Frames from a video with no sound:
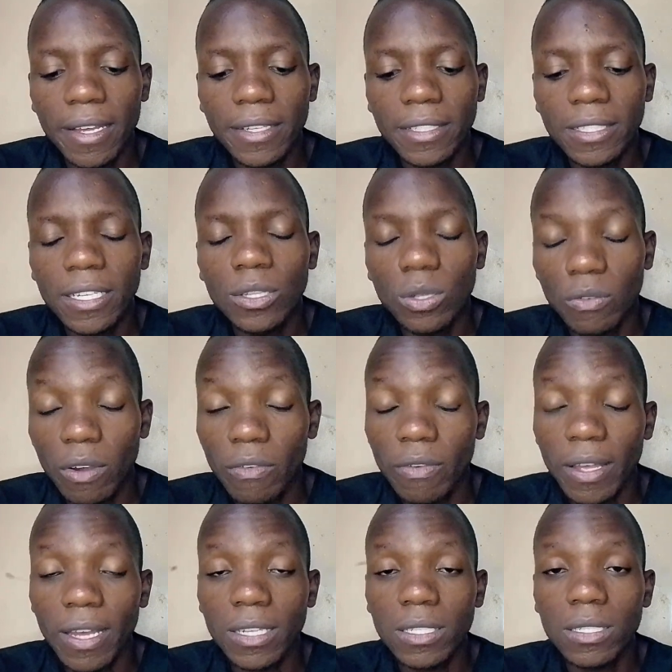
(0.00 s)
state of
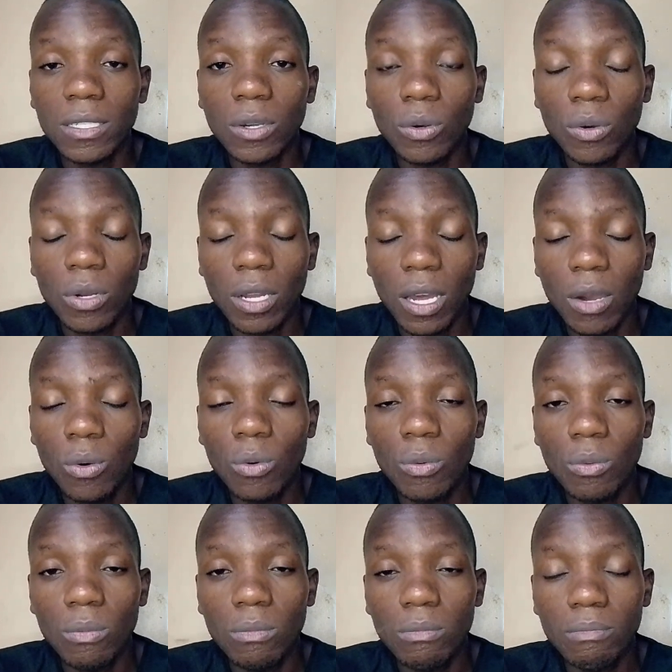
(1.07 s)
affairs on how
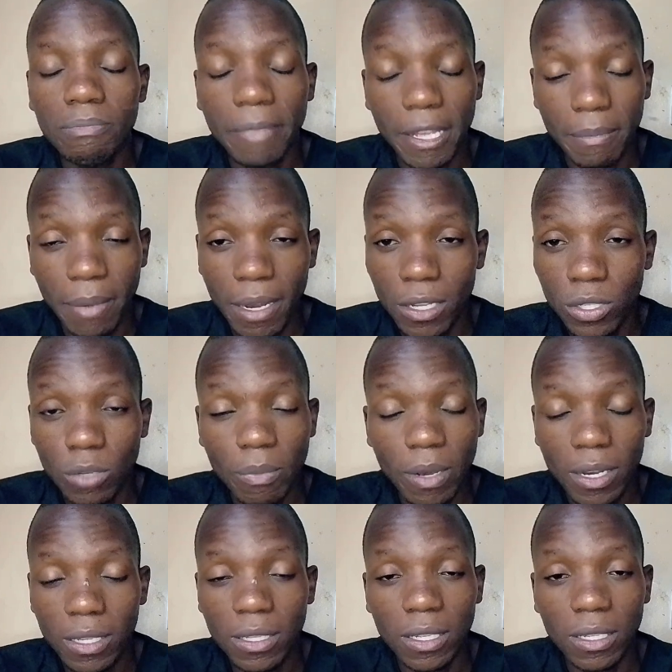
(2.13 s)
PayPal is
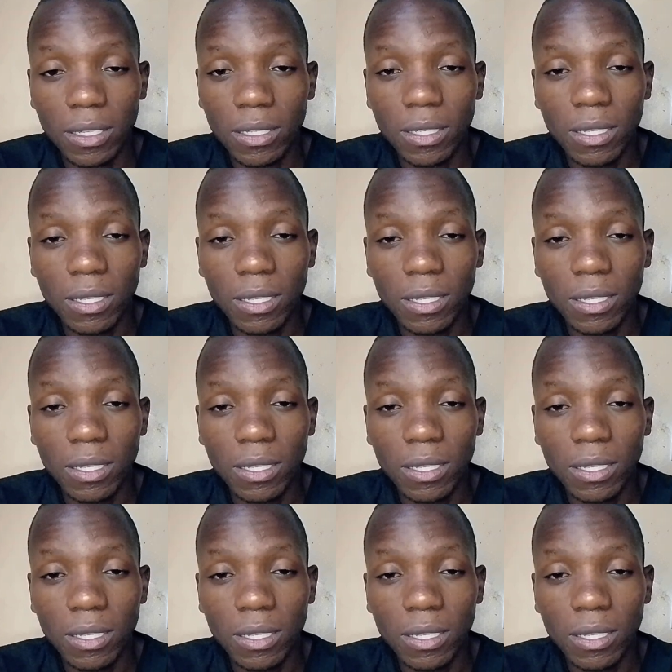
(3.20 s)
operating.